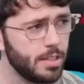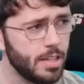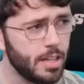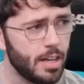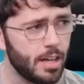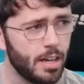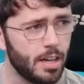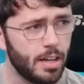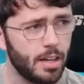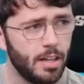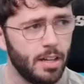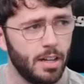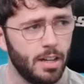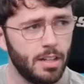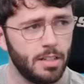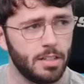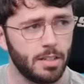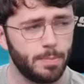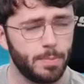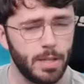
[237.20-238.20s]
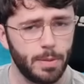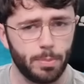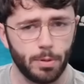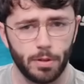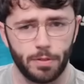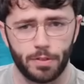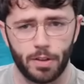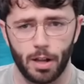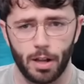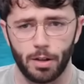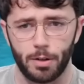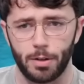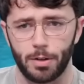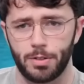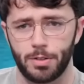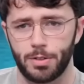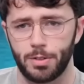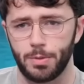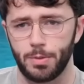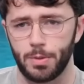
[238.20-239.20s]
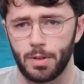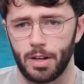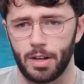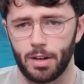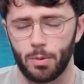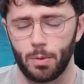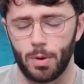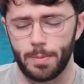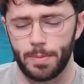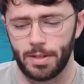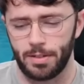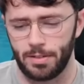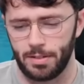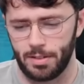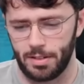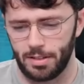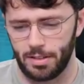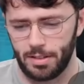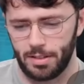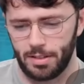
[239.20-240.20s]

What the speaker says: the to people of color to women and